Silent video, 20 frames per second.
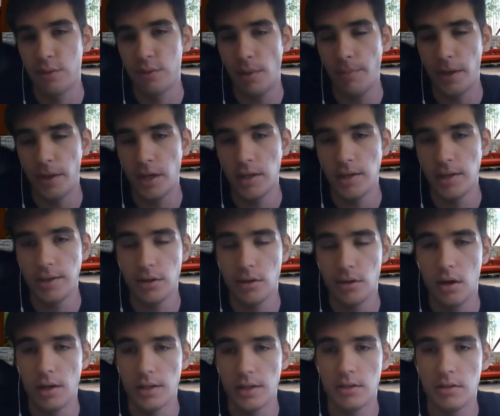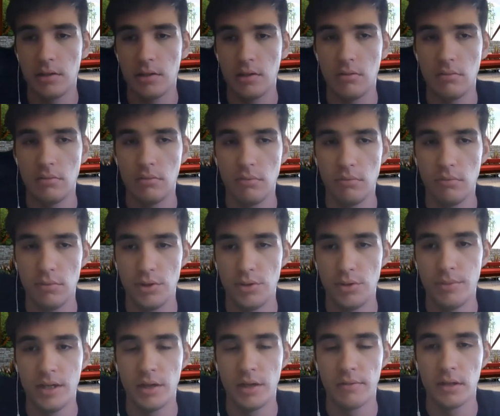propagated across too
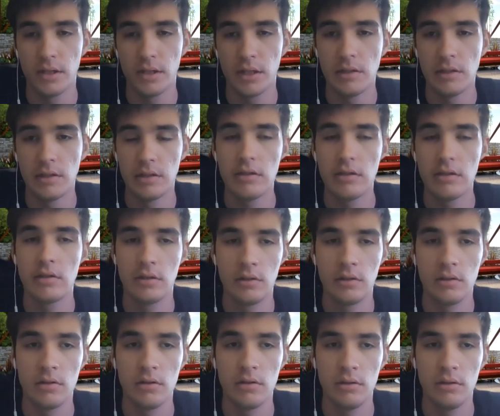many releases.